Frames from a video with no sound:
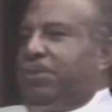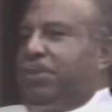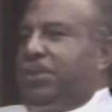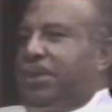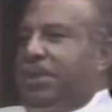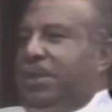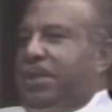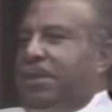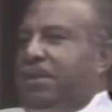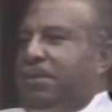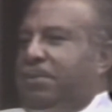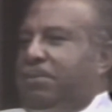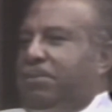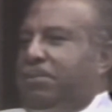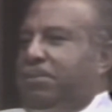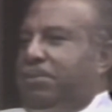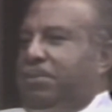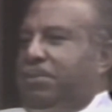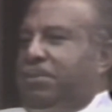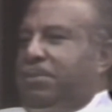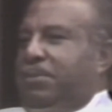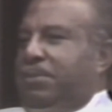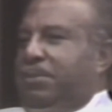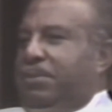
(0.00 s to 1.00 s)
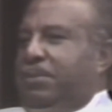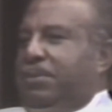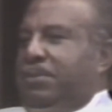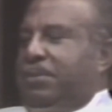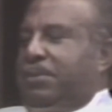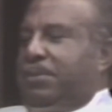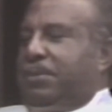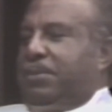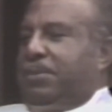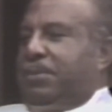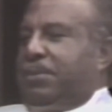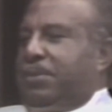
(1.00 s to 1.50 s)
was
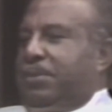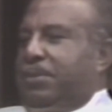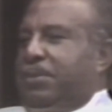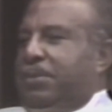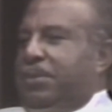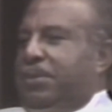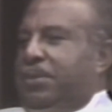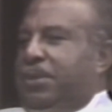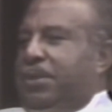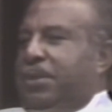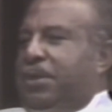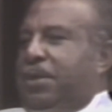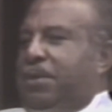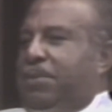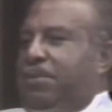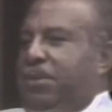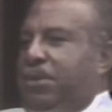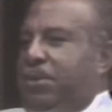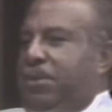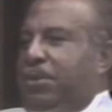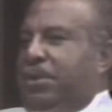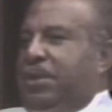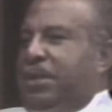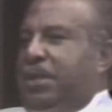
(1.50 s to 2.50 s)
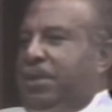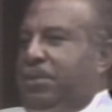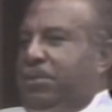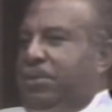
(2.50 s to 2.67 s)
to the community,